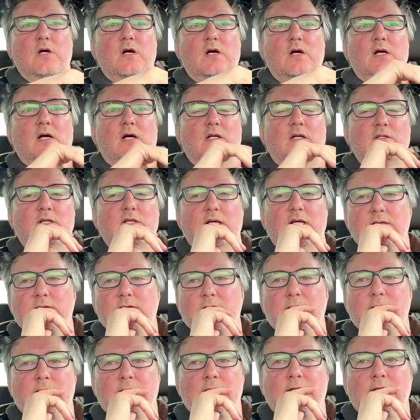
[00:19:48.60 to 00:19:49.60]
suit with our
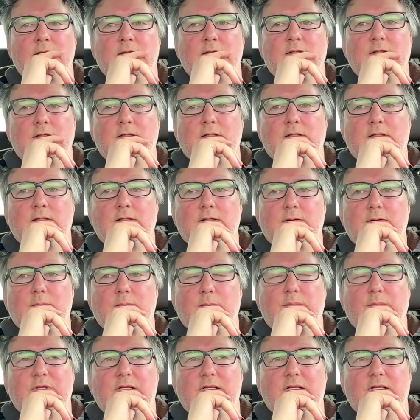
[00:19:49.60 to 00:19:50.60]
contracts.
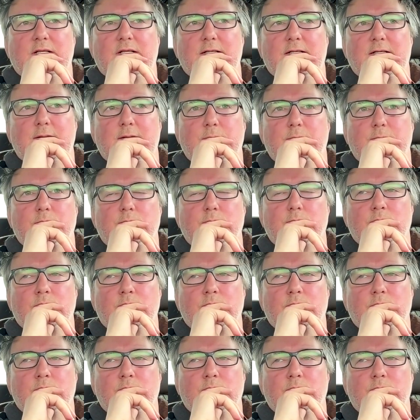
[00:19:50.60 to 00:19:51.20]
But